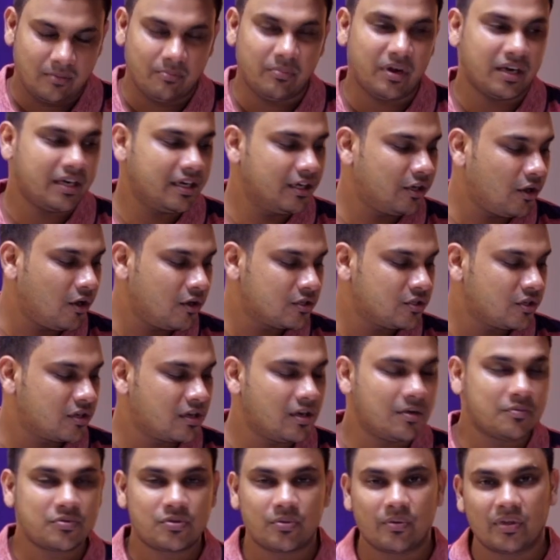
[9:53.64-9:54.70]
But it also
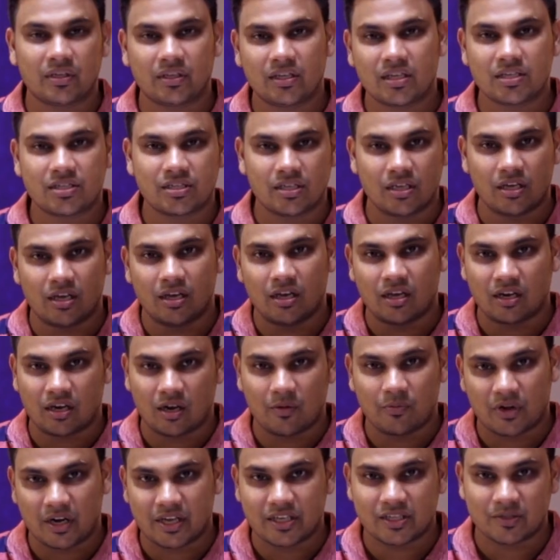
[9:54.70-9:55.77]
comes with this
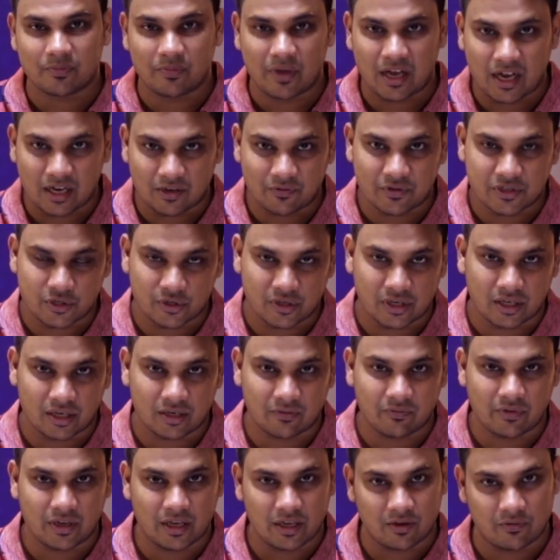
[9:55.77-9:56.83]
rubberized band which you
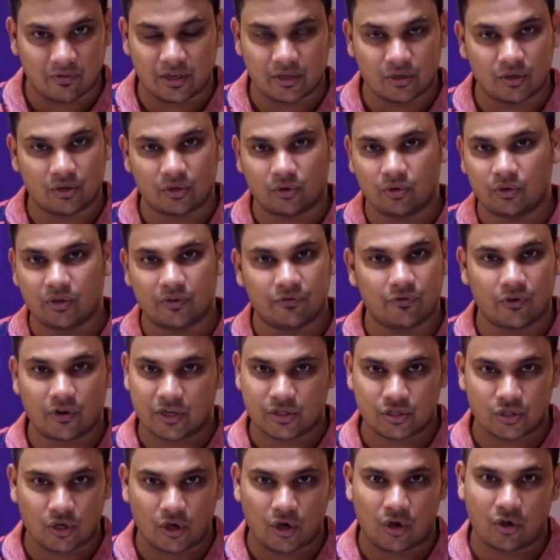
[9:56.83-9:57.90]
can wear when you are going for
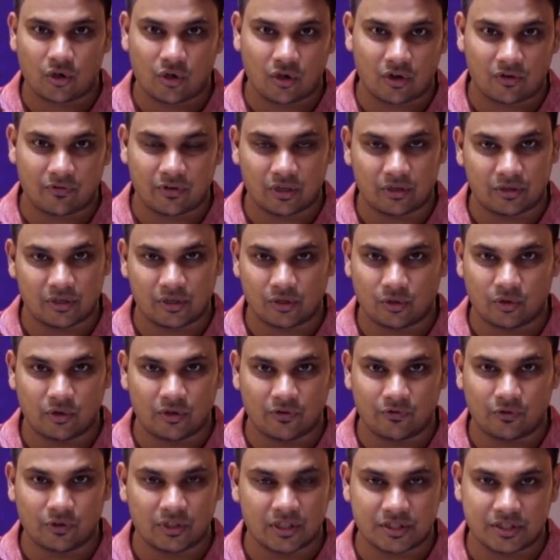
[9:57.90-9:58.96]
a jog, or when you're
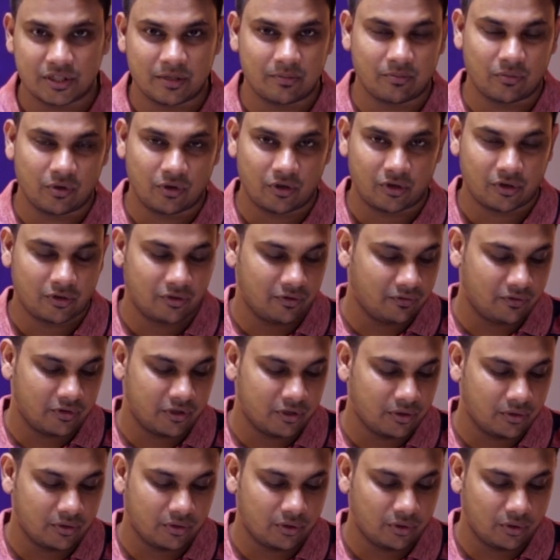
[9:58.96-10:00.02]
going for the gym, or
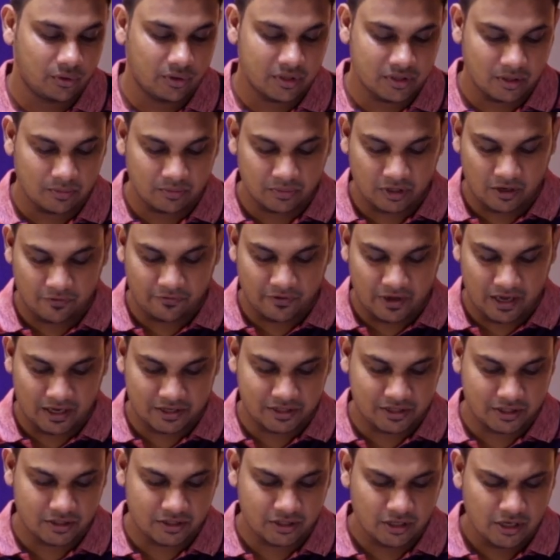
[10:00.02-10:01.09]
you're doing some tough
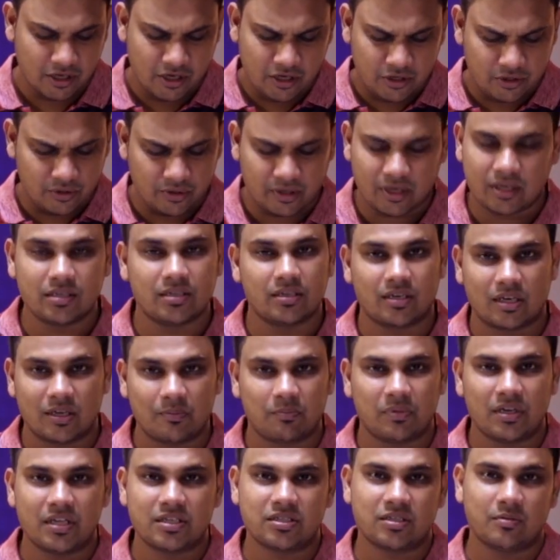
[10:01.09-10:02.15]
actions. You can
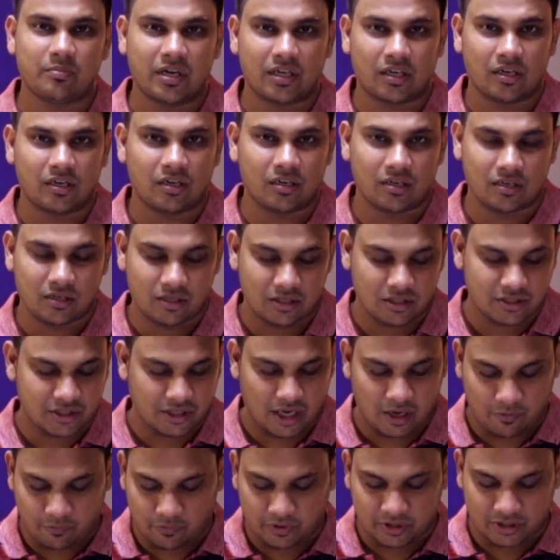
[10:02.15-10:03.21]
replace the metal
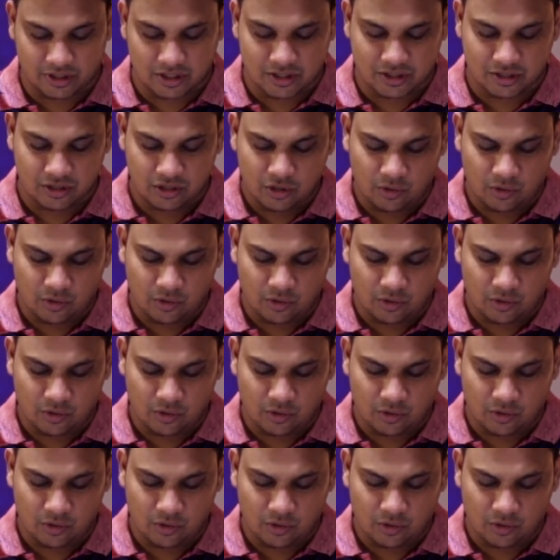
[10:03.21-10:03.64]
strap with this